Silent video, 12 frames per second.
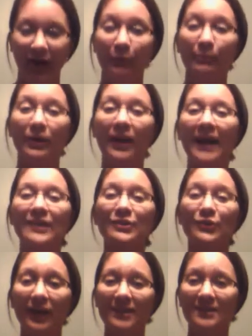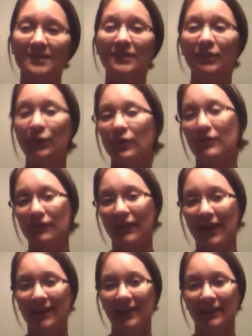But I trust in your
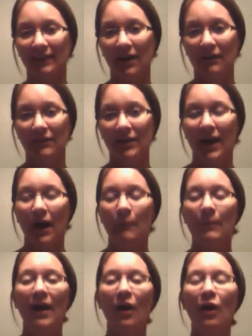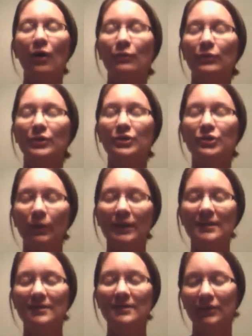unfailing love, and my heart
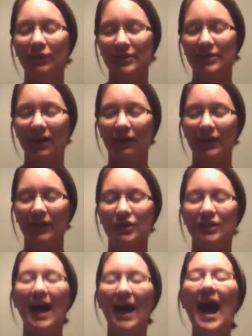rejoices in your salvation.